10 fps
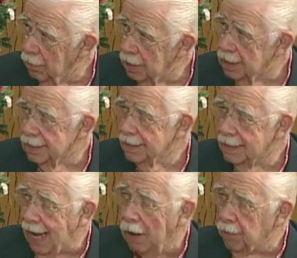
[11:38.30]
we just
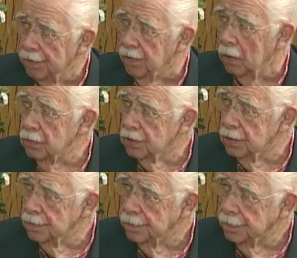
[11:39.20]
count the votes,
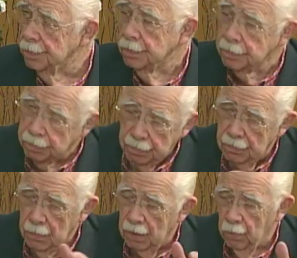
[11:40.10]

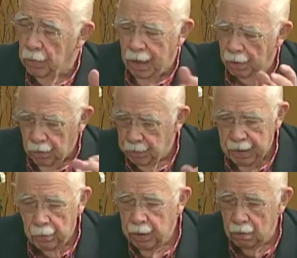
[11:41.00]

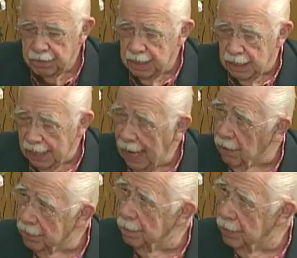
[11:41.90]
we don't sit and count
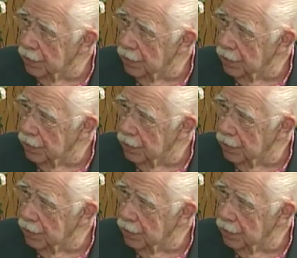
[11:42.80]
them, but